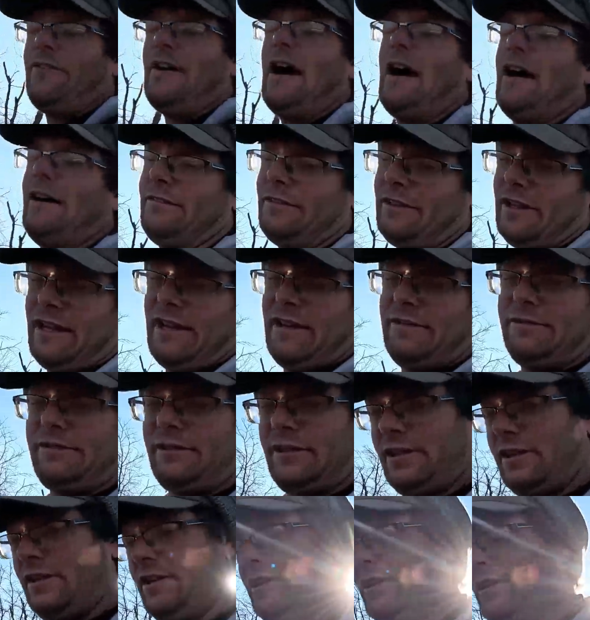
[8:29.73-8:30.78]
5
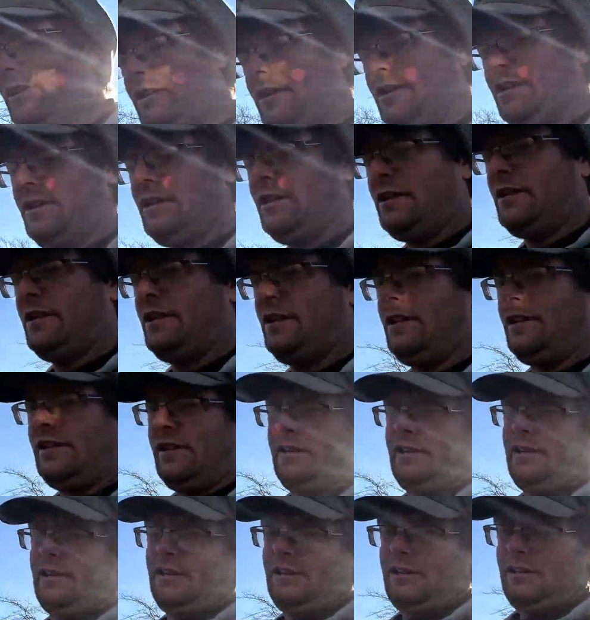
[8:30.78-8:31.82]
left.
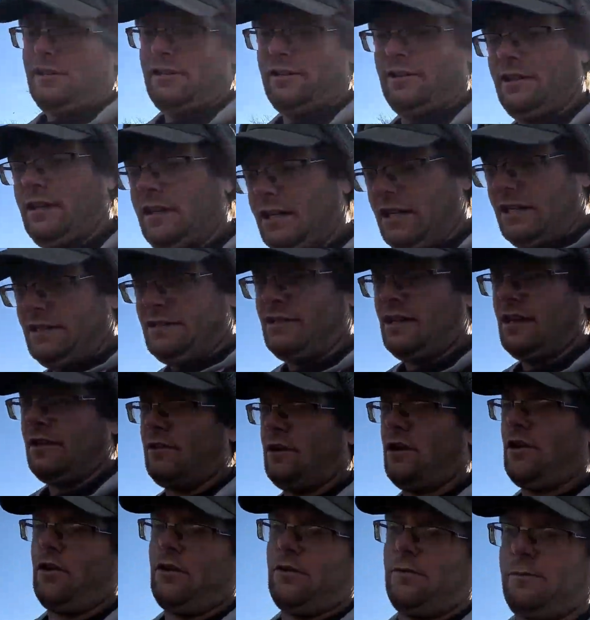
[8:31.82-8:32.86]
And then he's done
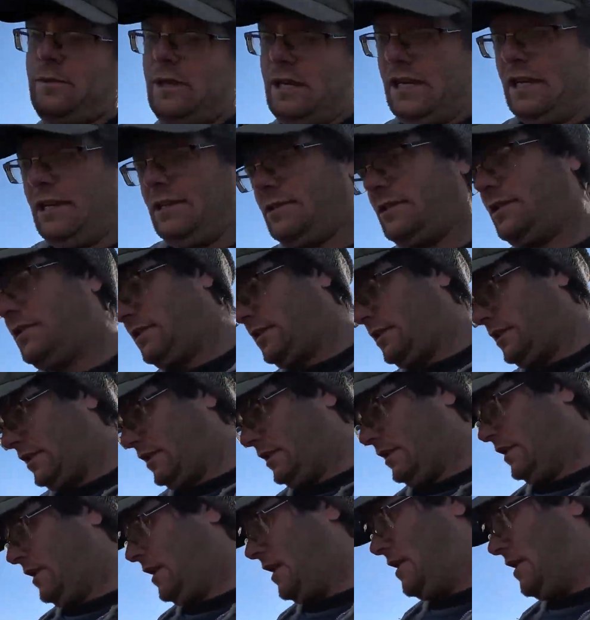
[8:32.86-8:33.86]
hauling beans, and then